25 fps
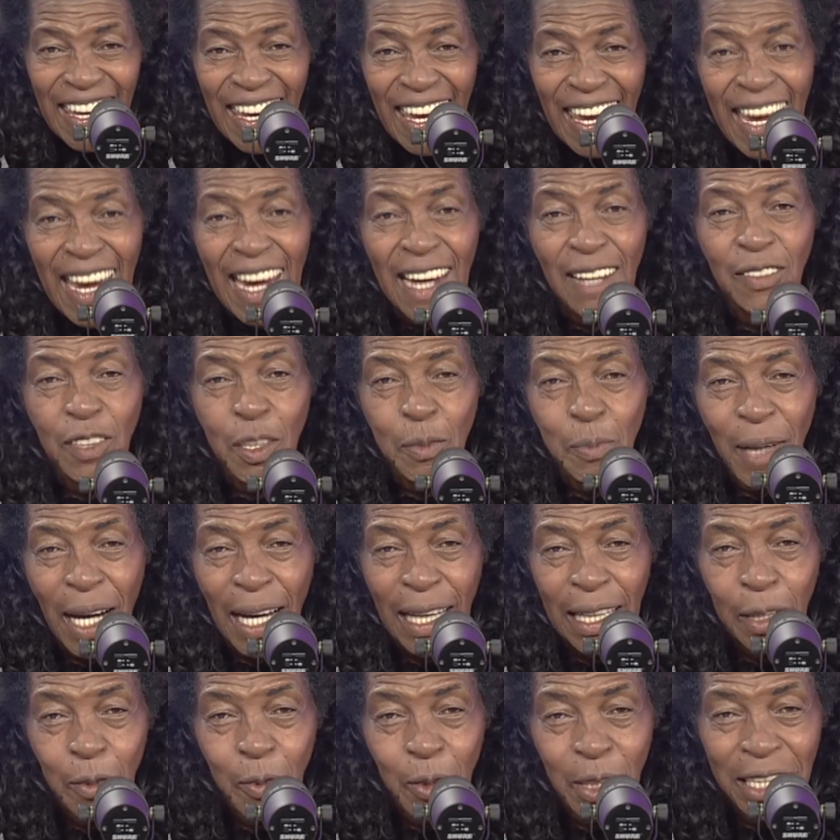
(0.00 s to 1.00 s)

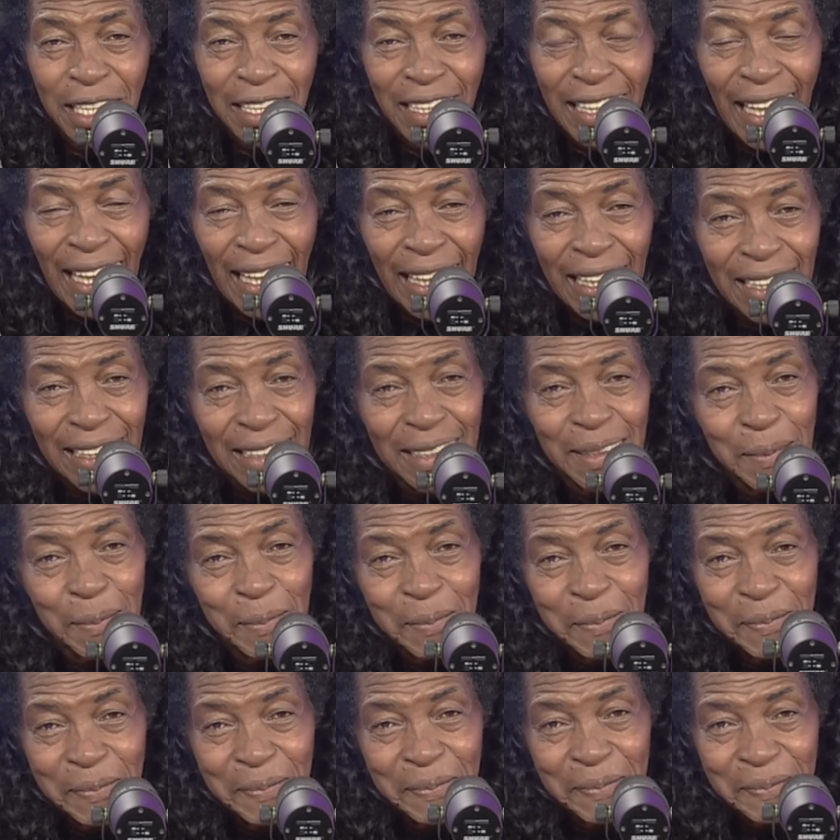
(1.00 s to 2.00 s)
everybody would have got up.
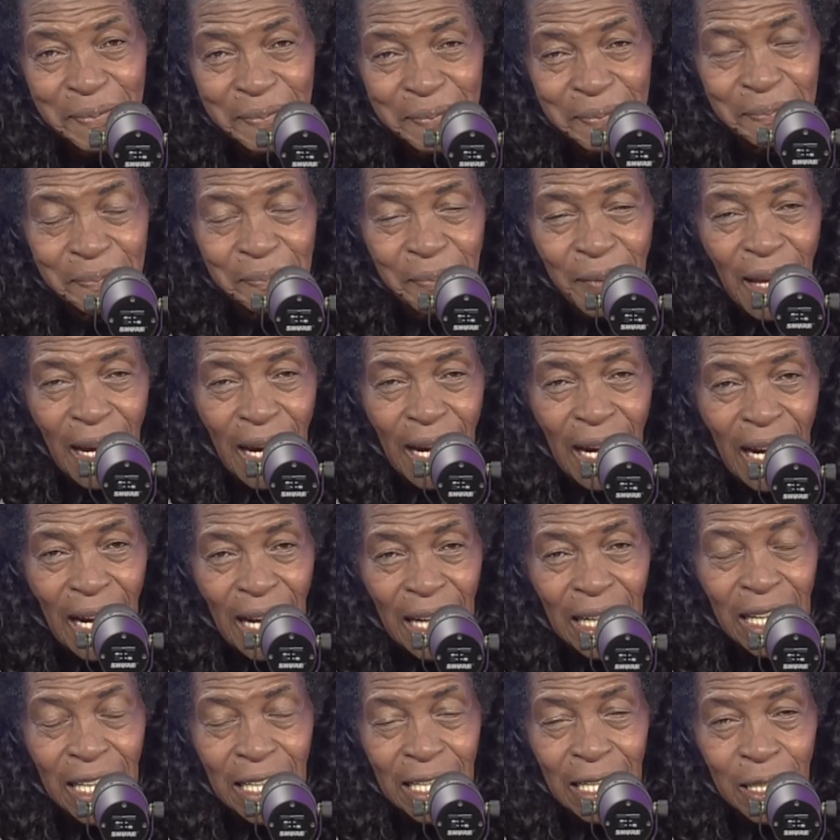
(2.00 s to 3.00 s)

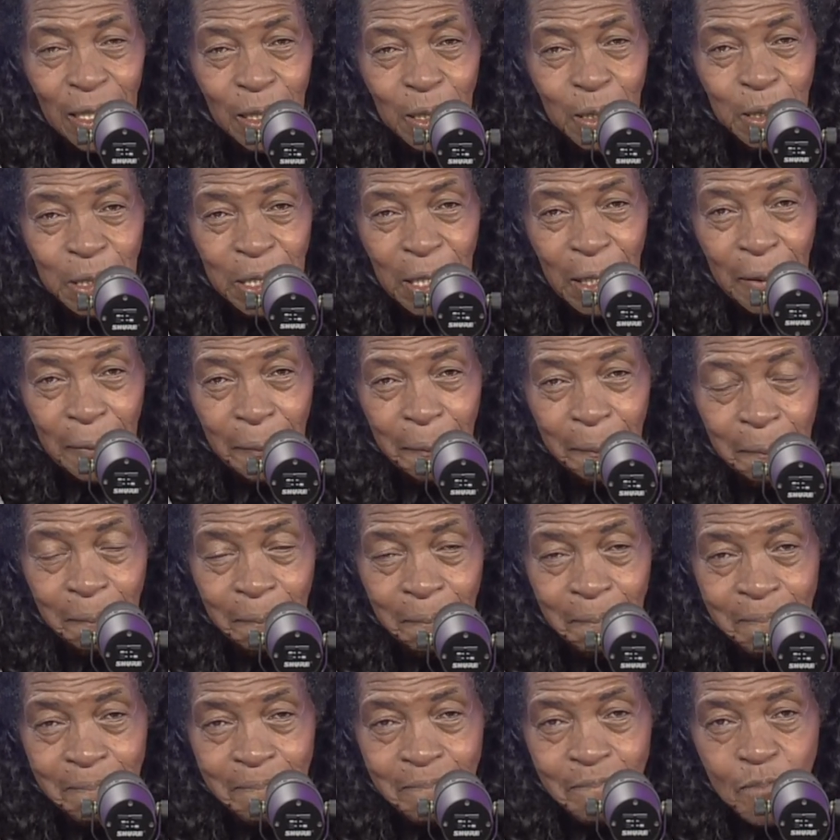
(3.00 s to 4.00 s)
Hallelujah.
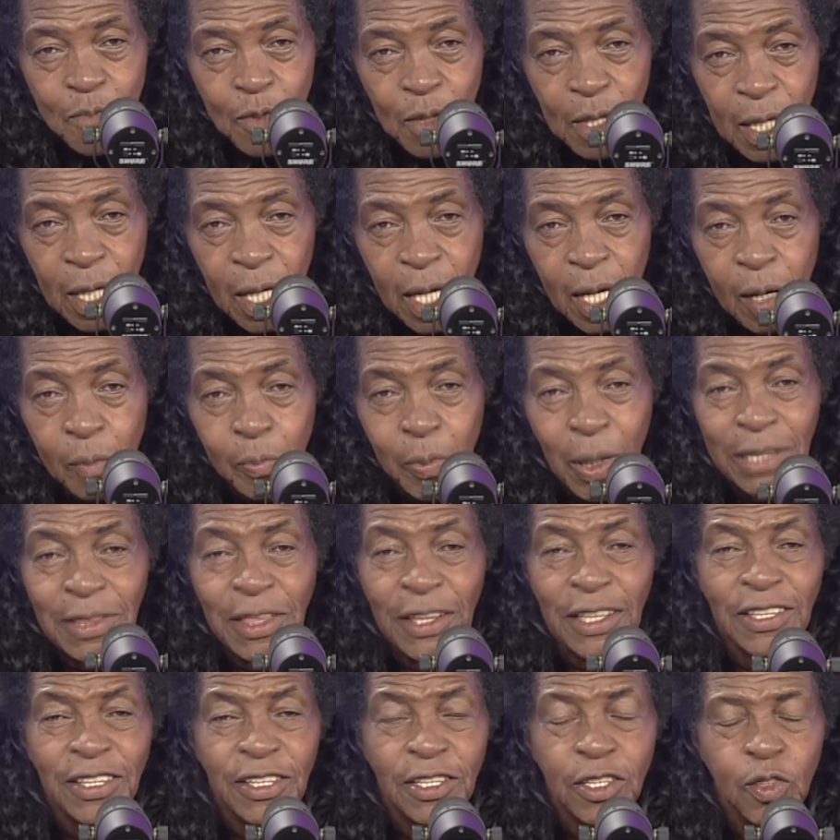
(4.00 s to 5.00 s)
But
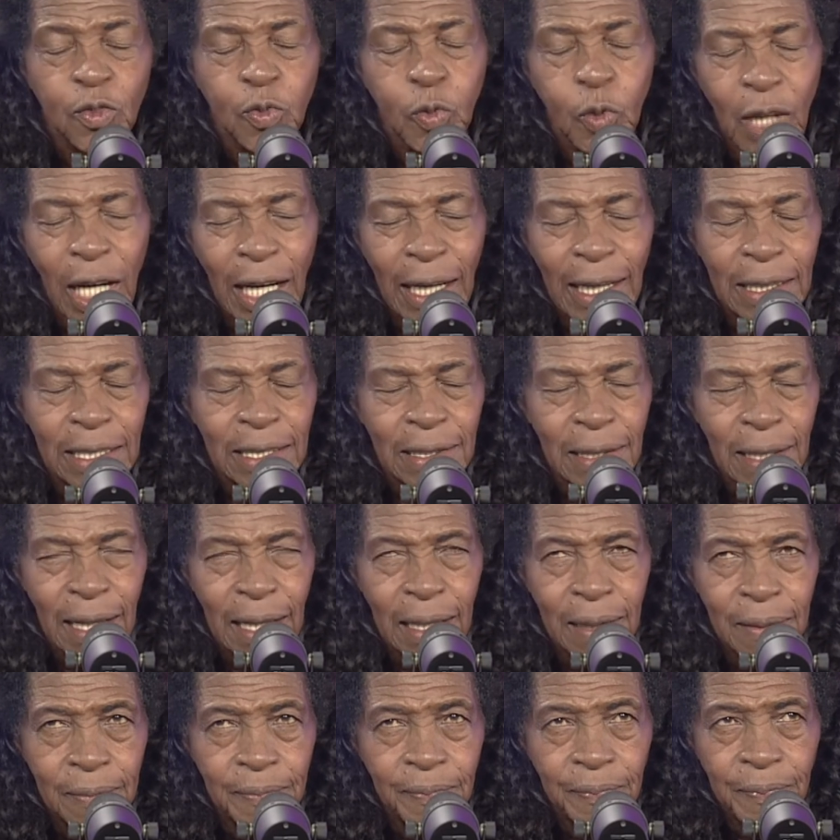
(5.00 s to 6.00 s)
this is what
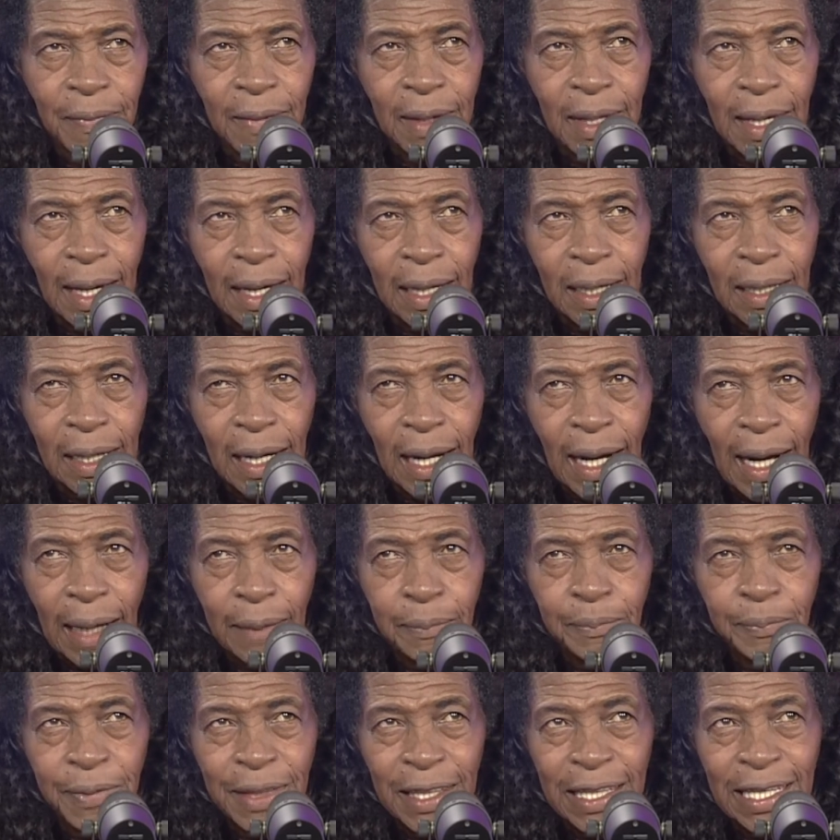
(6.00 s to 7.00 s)

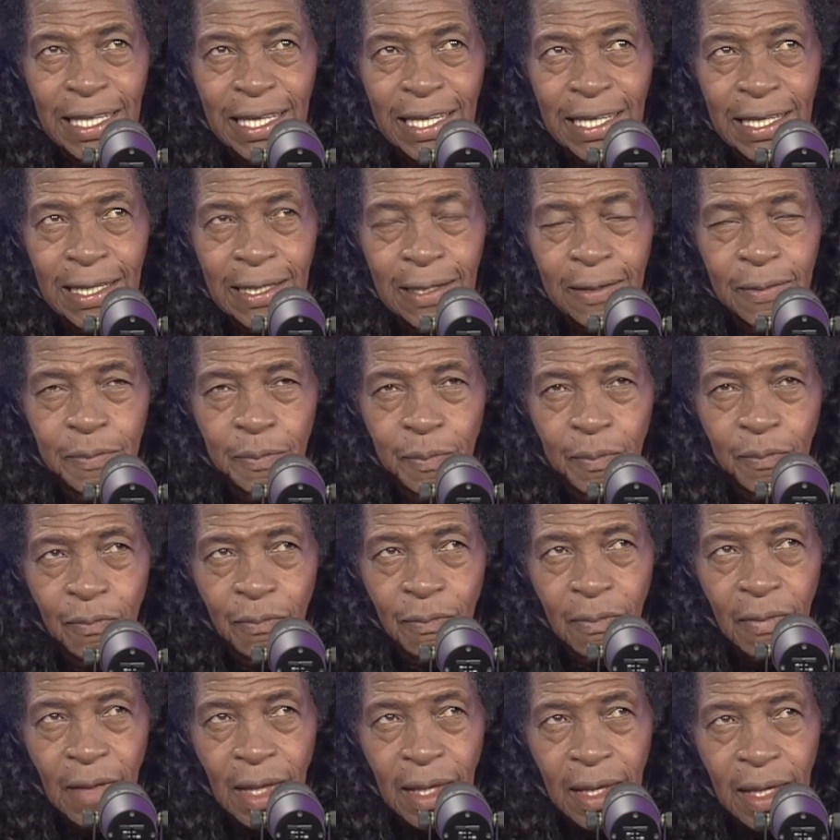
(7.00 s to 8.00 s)
I'm thinking
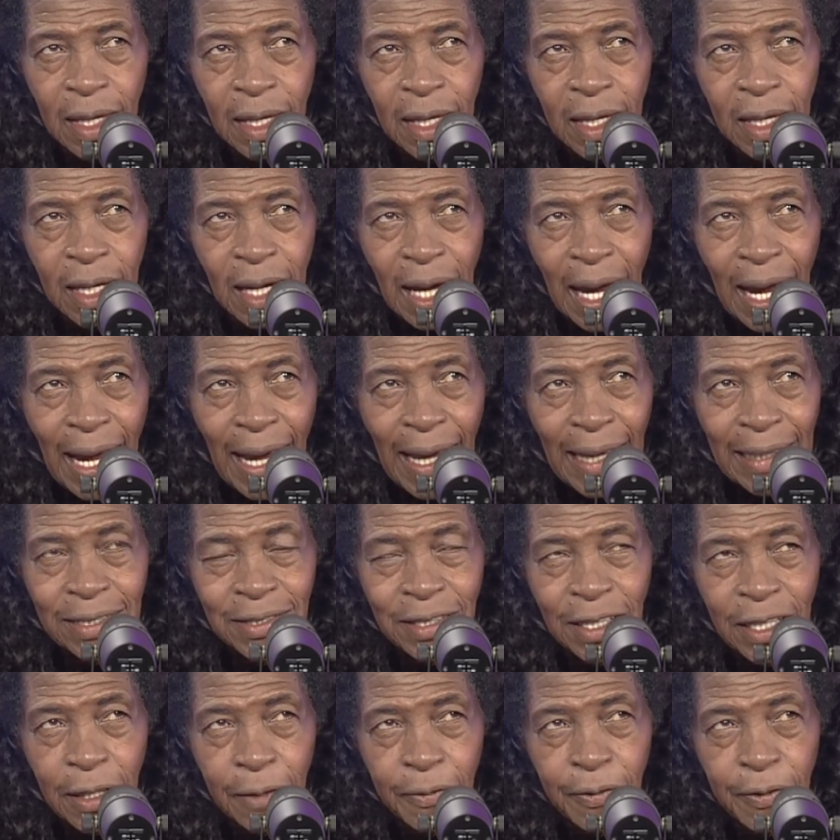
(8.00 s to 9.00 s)

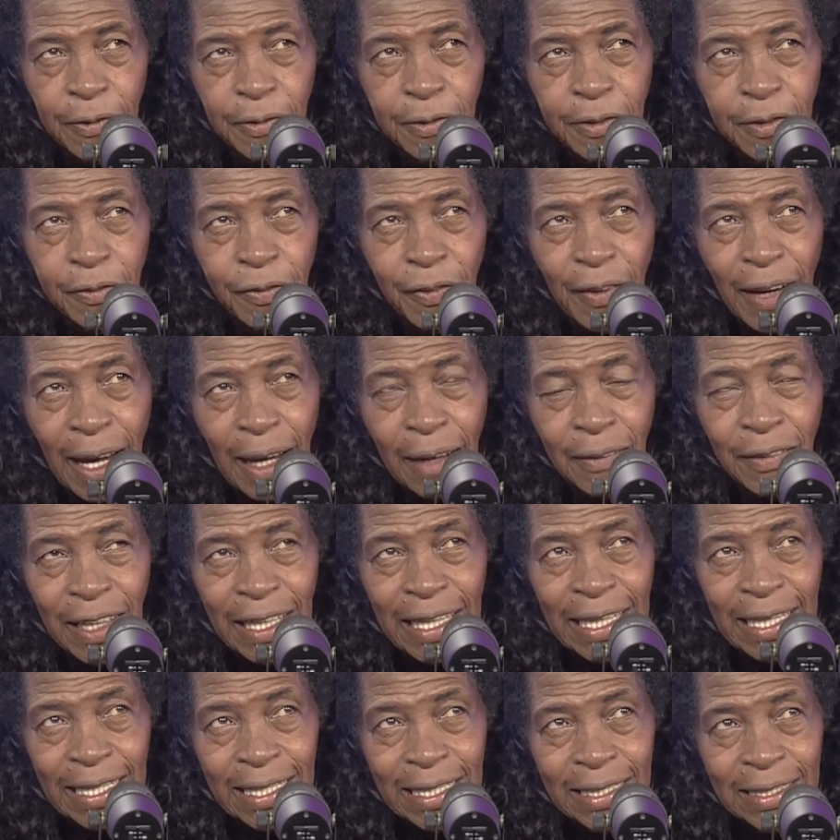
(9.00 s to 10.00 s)
Isaiah 55
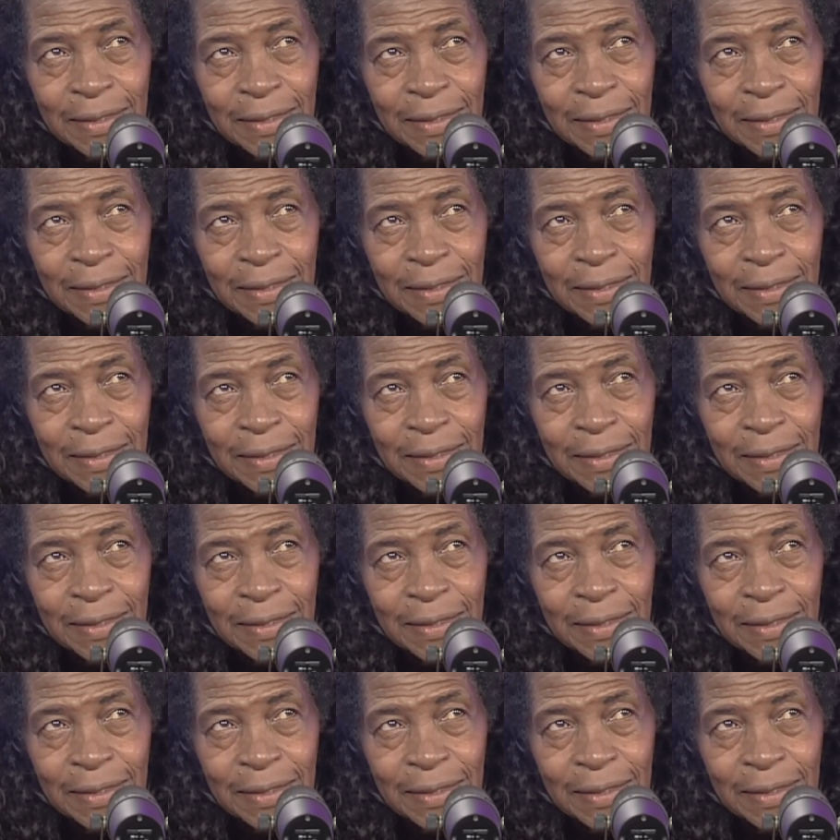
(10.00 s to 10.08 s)
8